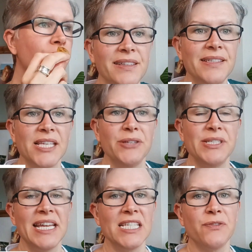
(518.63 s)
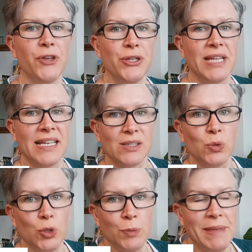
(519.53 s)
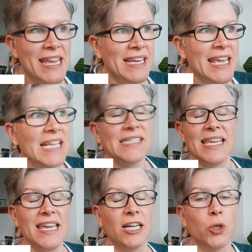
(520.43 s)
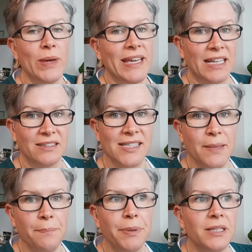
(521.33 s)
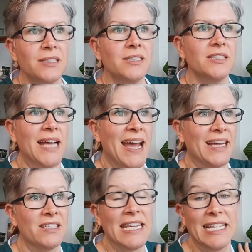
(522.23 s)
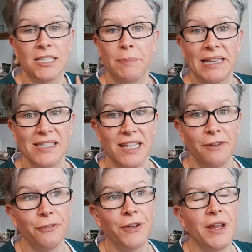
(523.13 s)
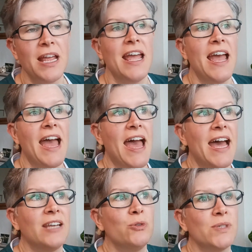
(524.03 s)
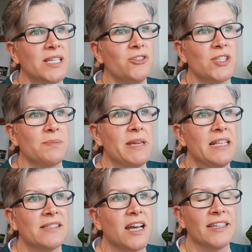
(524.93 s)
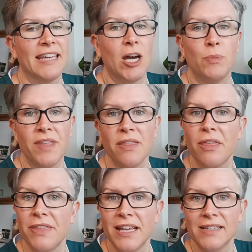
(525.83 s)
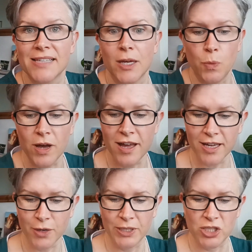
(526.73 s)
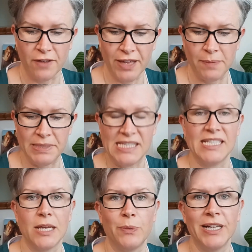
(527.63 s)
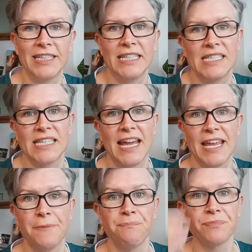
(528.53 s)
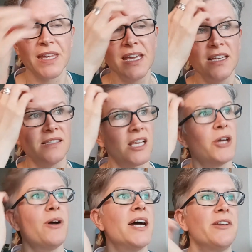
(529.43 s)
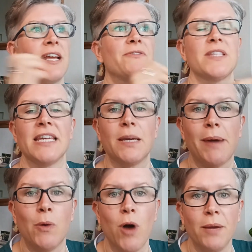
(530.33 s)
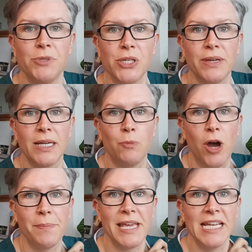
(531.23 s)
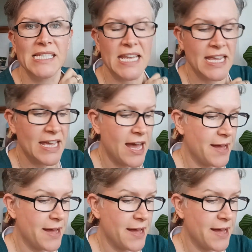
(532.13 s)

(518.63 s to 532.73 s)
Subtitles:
So today's food has all been easy and quick and simple and inexpensive, and also just means that I can get on with other things like work, which I've had a busy day working today. So I don't have to think about what I'm doing and what I'm eating.